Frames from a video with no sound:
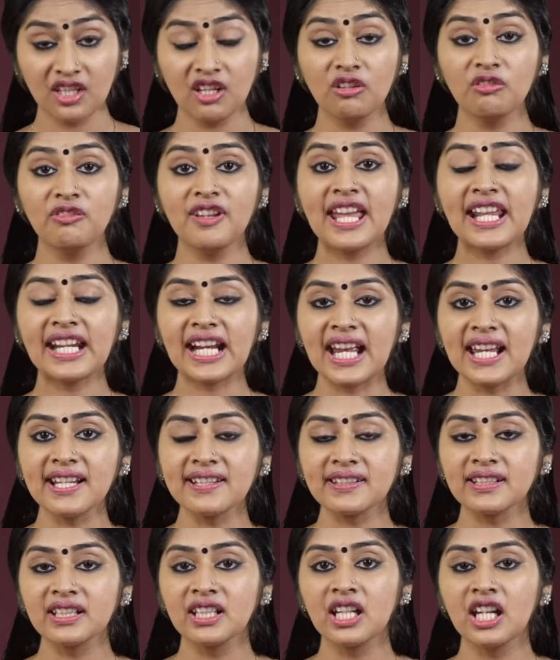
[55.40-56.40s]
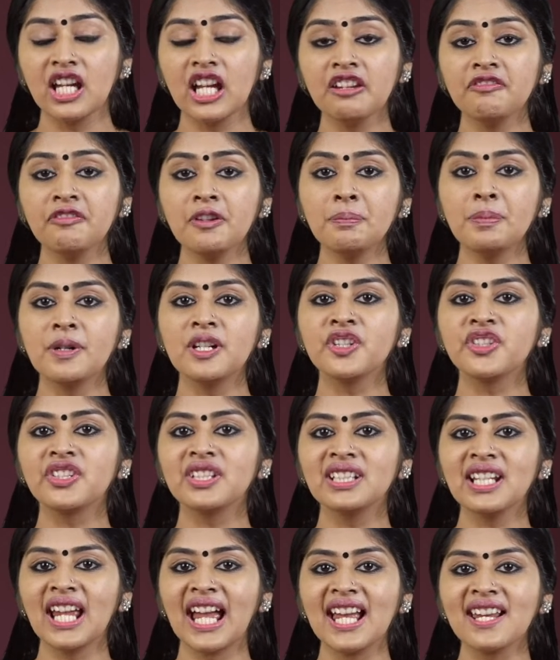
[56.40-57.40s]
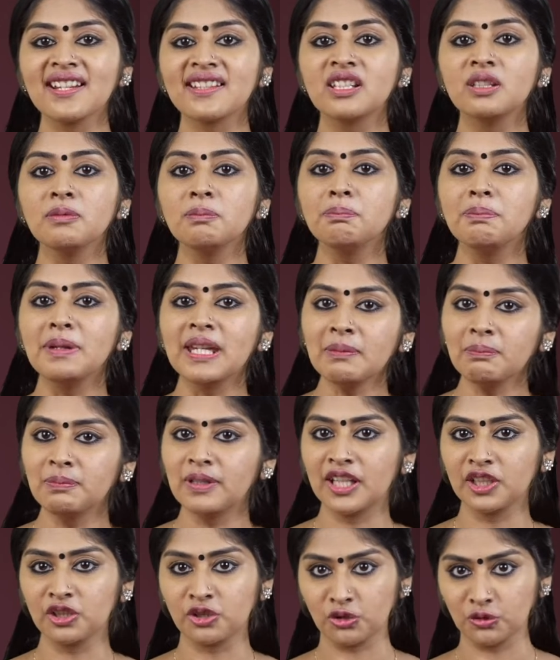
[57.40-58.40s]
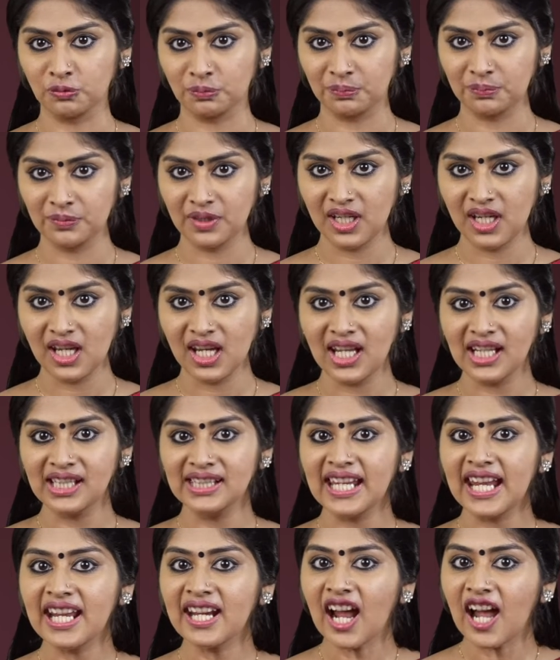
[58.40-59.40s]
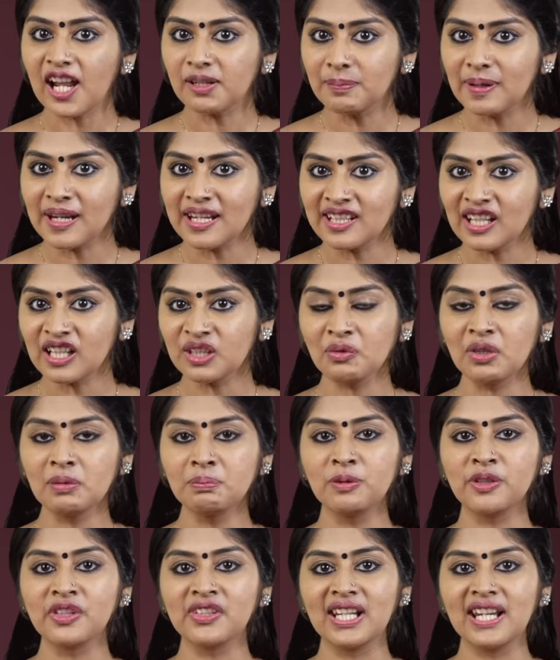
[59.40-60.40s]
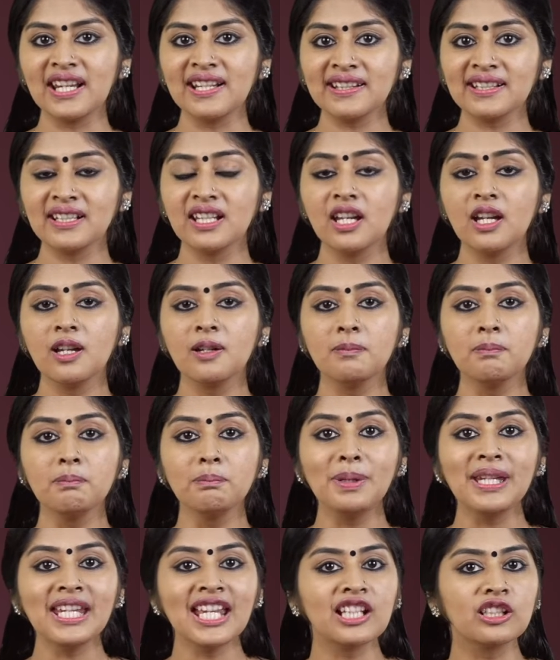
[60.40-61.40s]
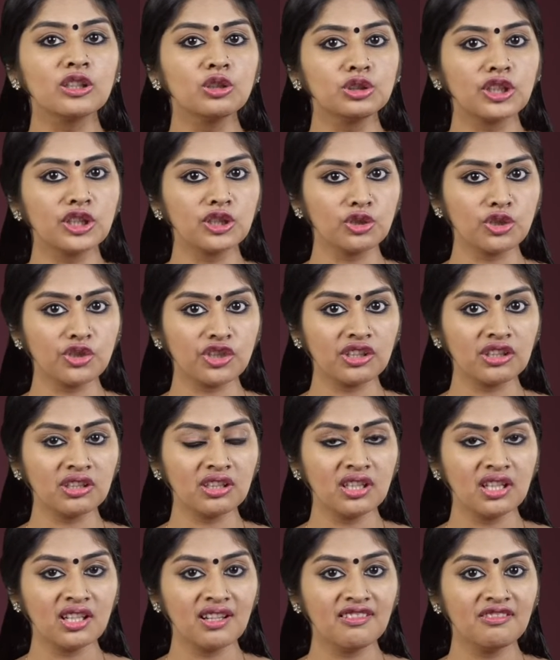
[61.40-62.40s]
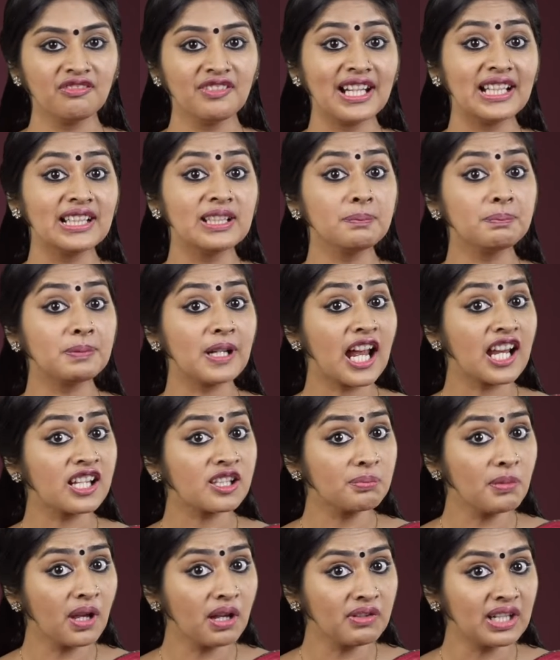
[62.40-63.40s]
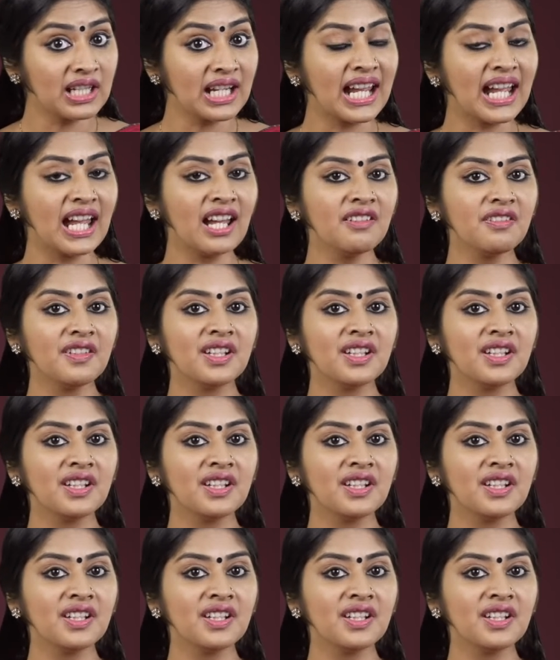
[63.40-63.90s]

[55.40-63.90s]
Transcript: Whereas if a person has the B blood group, their RBCs will possess B agglutinogen while the plasma will have